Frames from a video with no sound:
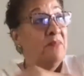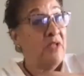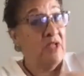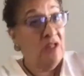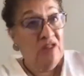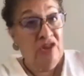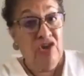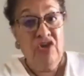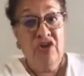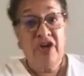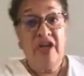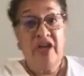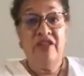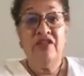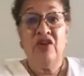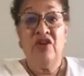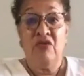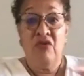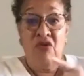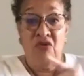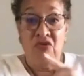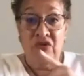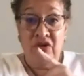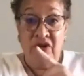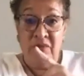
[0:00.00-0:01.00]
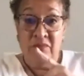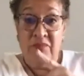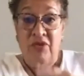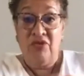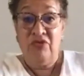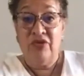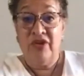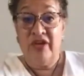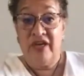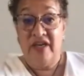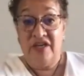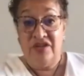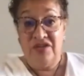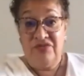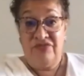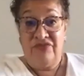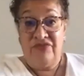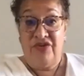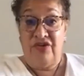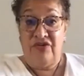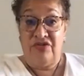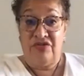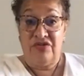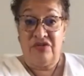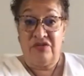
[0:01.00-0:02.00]
look in their own communities
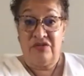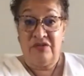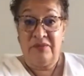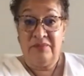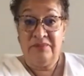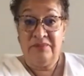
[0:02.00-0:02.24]
first.